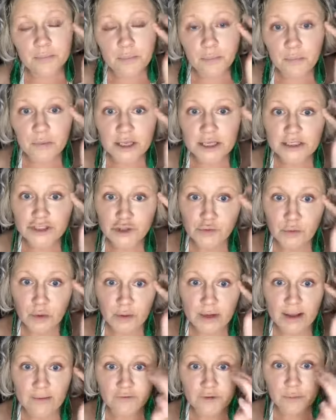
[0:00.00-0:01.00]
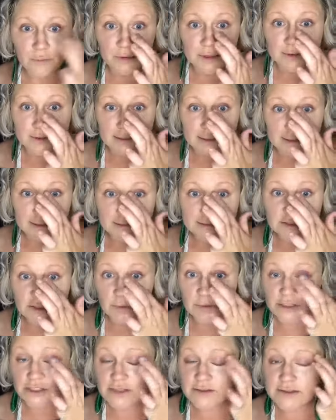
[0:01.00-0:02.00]
because you won't have to blend it in so
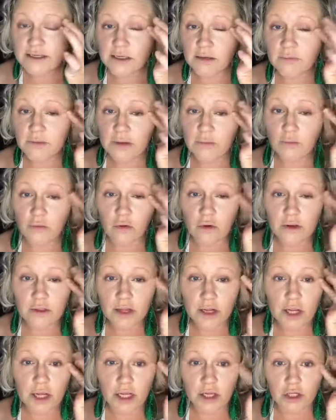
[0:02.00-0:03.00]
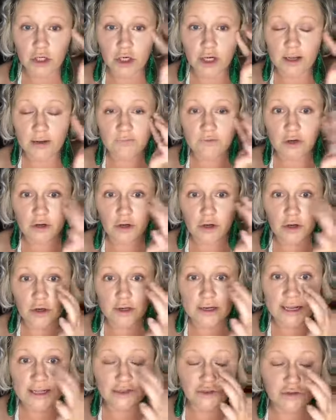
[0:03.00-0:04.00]
much. It's gonna be more the color of your
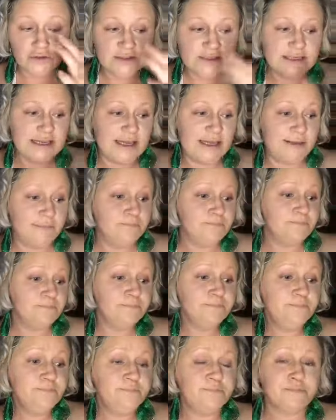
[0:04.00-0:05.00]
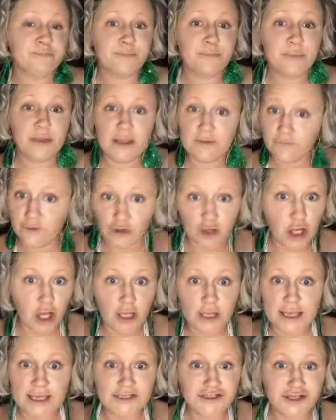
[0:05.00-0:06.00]
natural skin if you're
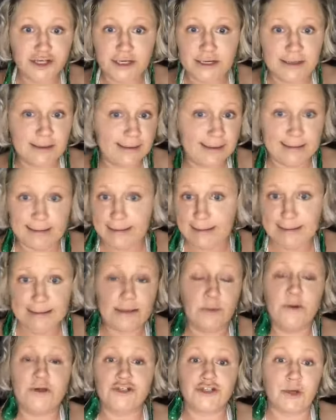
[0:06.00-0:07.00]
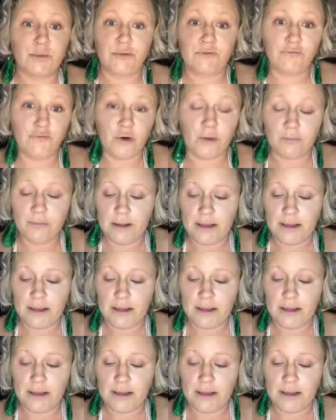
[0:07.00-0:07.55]
Caucasian in any way, shape, or form.